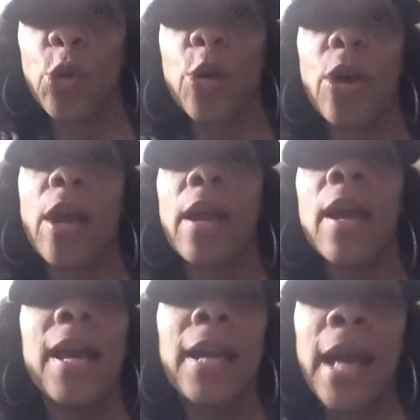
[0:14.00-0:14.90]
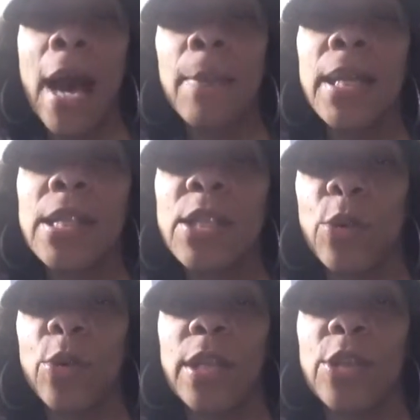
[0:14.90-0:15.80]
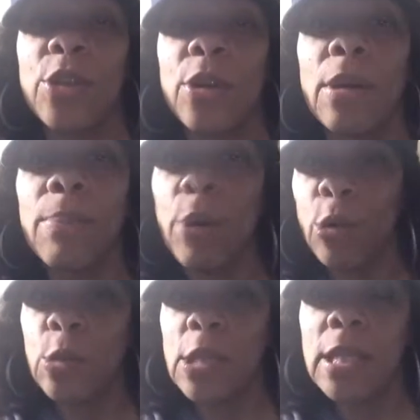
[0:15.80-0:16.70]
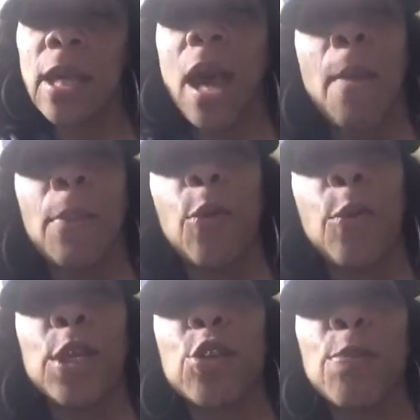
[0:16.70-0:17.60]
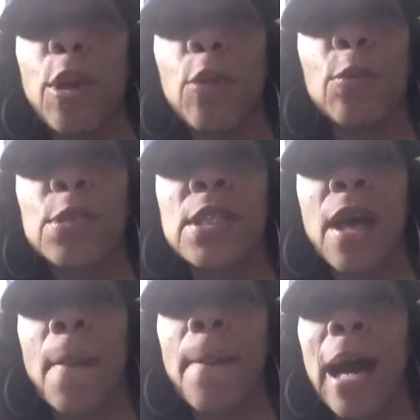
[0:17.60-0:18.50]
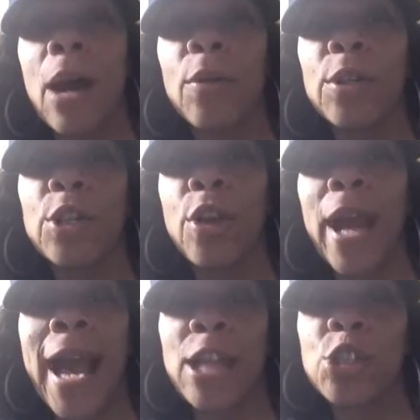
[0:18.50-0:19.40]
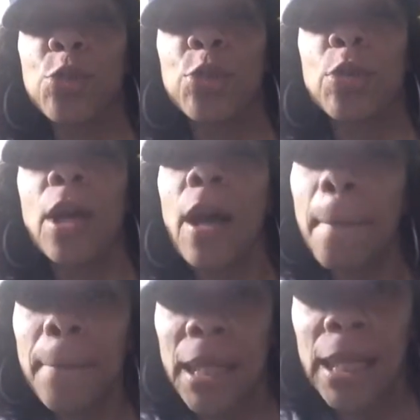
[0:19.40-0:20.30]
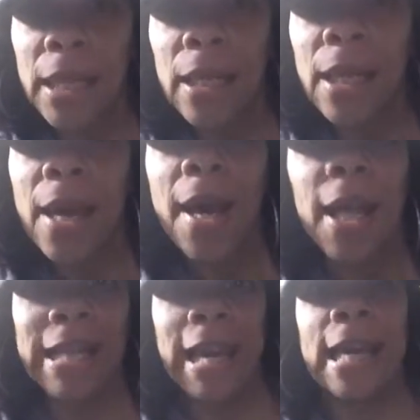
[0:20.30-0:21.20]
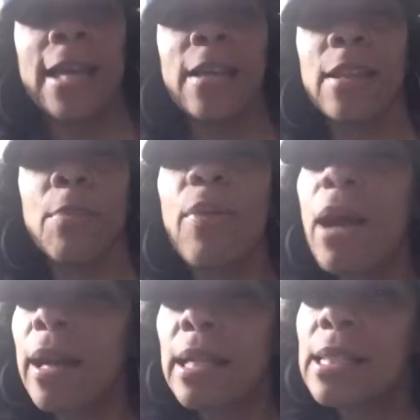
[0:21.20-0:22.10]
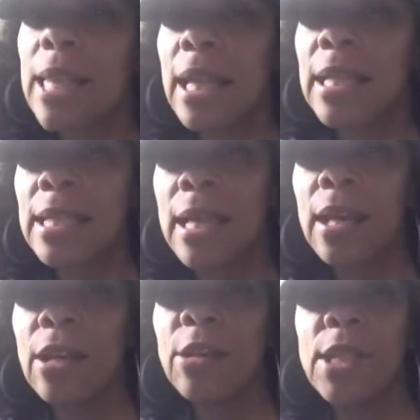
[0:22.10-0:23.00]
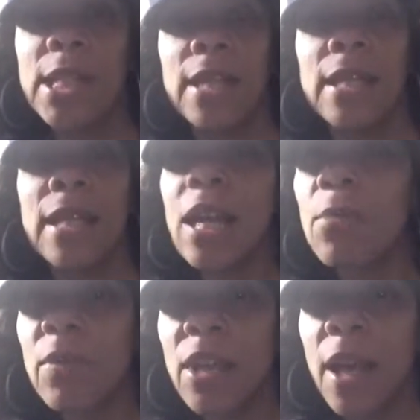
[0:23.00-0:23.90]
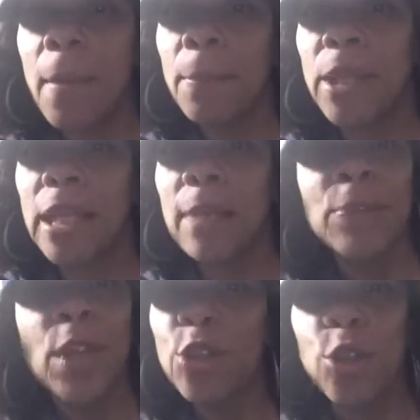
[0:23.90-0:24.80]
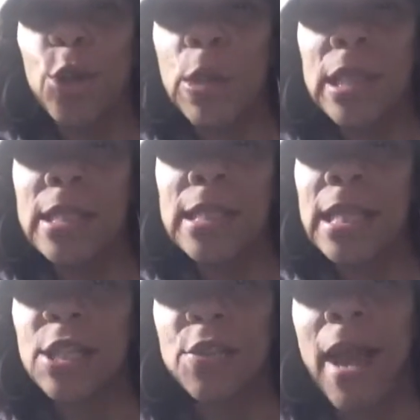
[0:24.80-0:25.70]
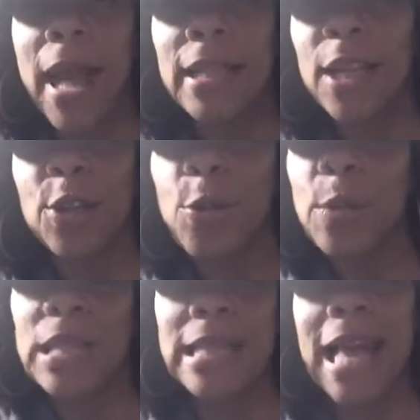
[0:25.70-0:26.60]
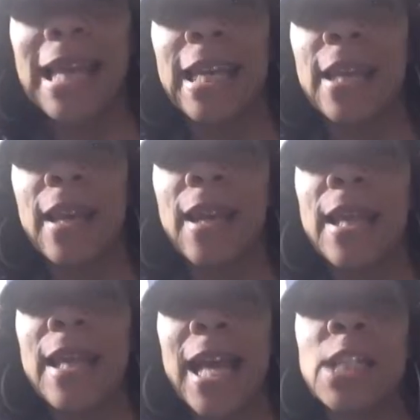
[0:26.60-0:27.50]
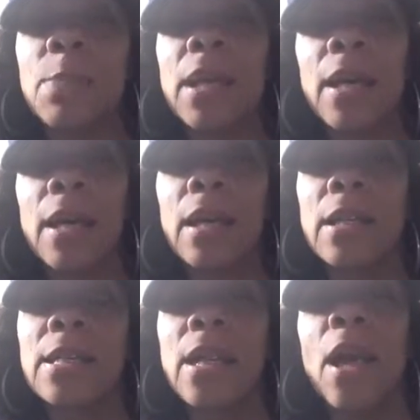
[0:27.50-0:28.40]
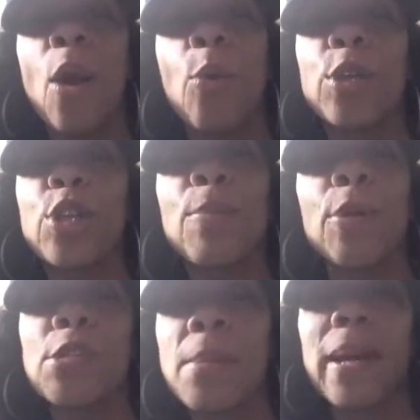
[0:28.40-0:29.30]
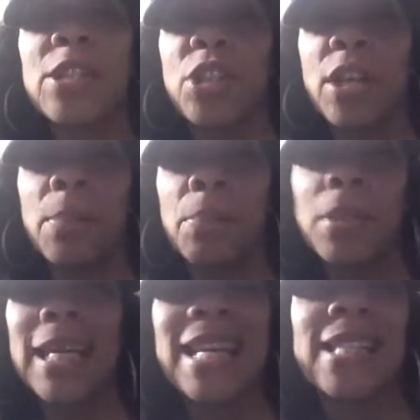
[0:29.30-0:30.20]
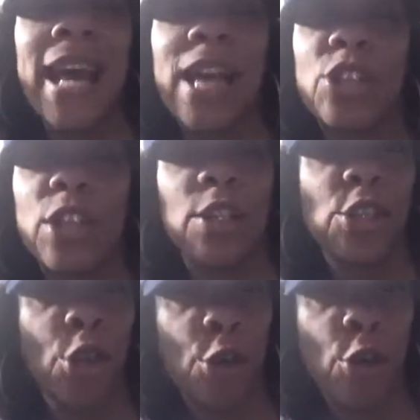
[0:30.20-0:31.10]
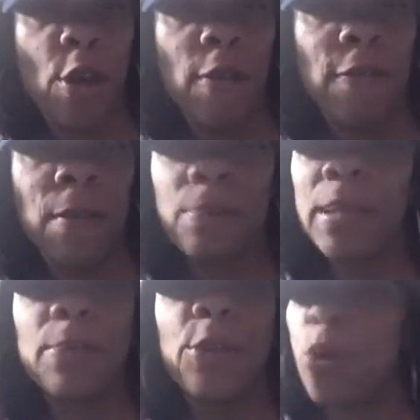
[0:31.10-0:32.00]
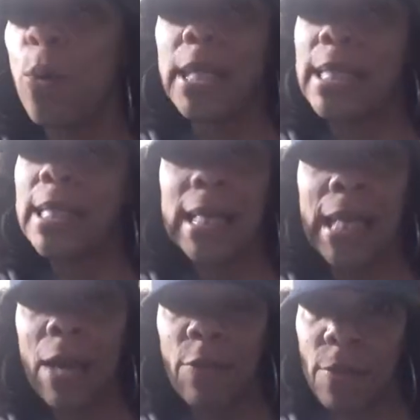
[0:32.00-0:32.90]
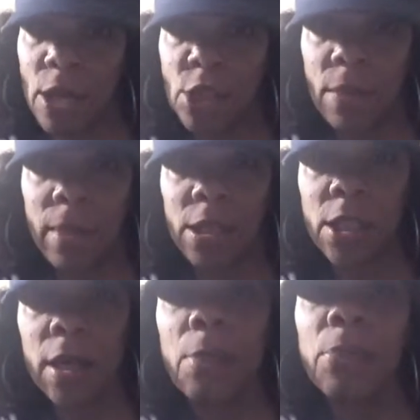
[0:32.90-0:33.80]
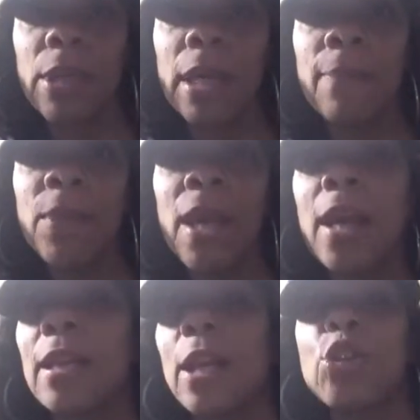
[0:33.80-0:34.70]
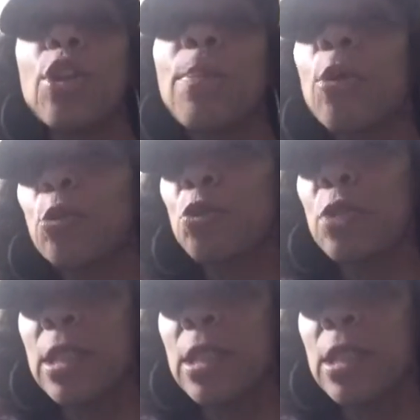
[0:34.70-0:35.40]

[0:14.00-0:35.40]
or comments on your post. But when you post about your actual company, like the products that it sells and the name of the company. No one's interacting, no one's liking it. And that's because when you post about your company, it's actually a turnoff. People don't want to see information about your company. Now, you can post